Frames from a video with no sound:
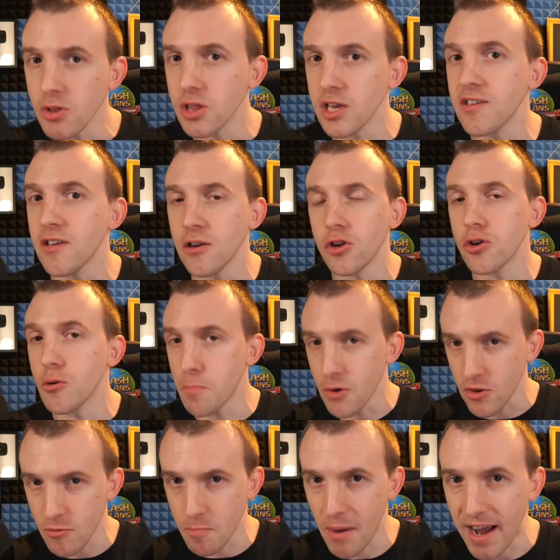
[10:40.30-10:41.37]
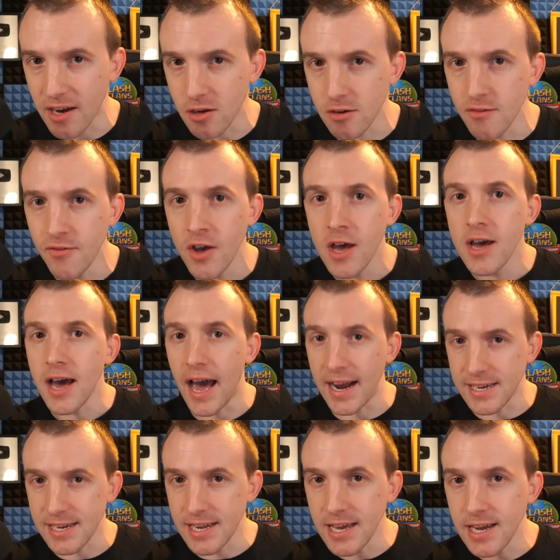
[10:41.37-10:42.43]
this into perspective, I
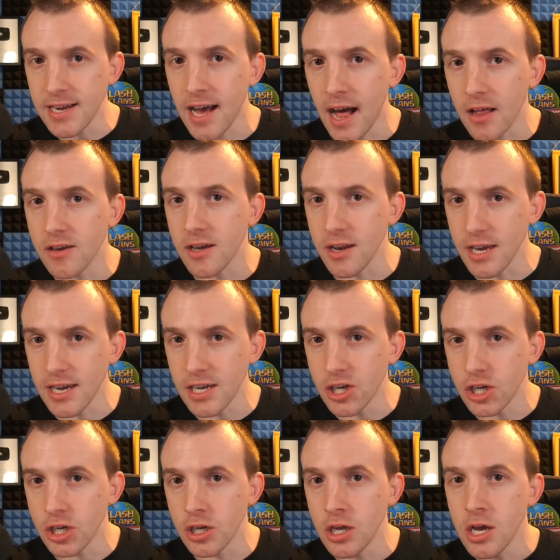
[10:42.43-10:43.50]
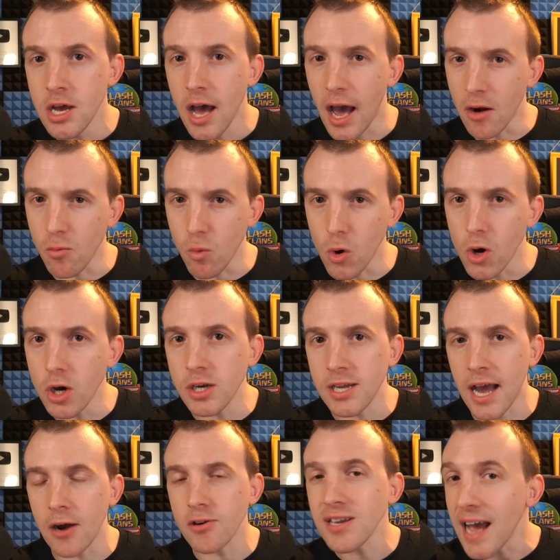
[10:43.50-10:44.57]
did a calculation and worked
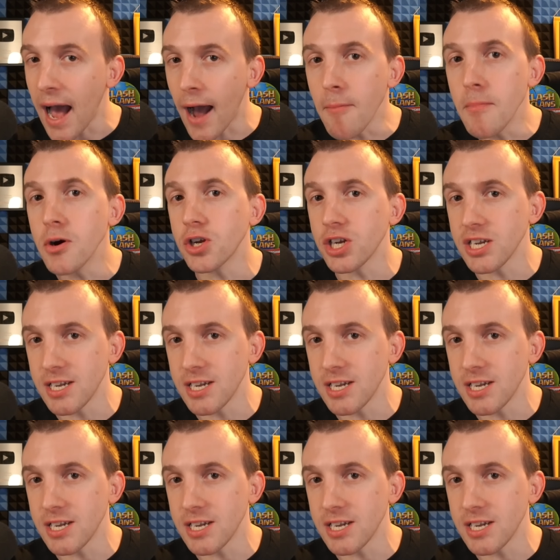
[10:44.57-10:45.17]
out how much it